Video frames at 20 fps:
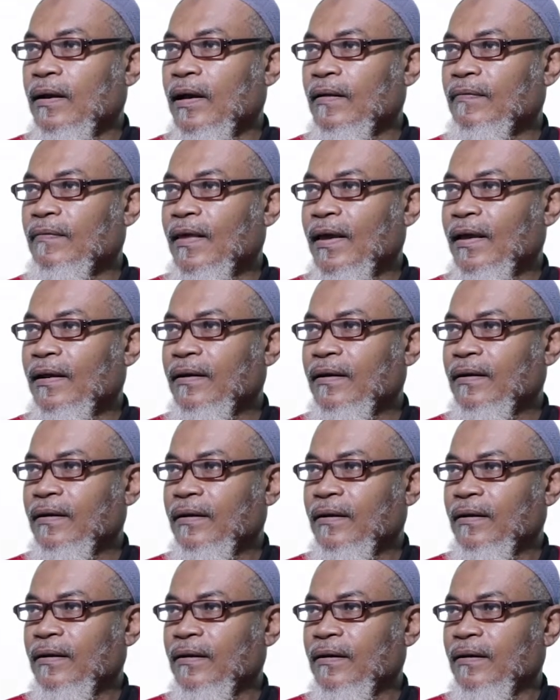and then
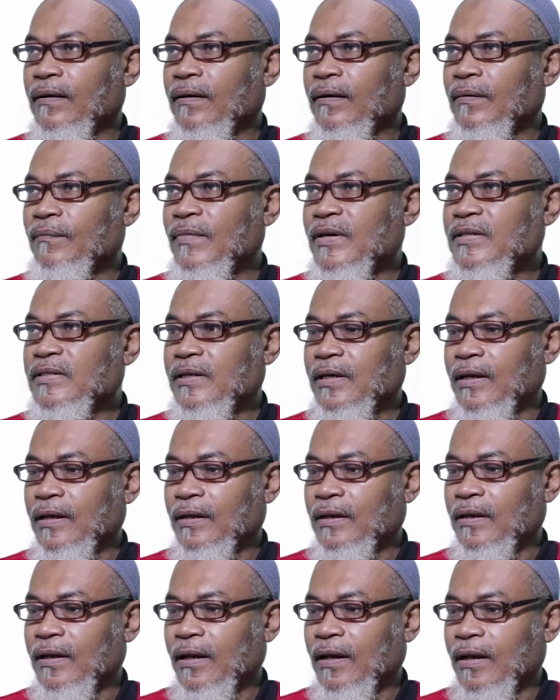
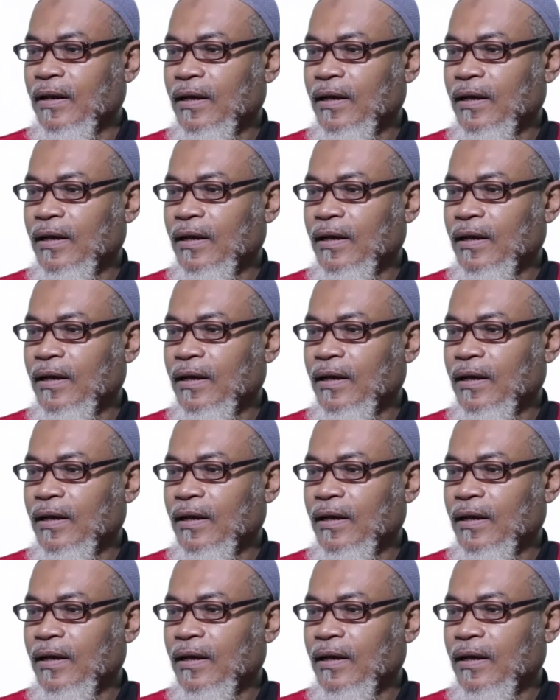basically I'll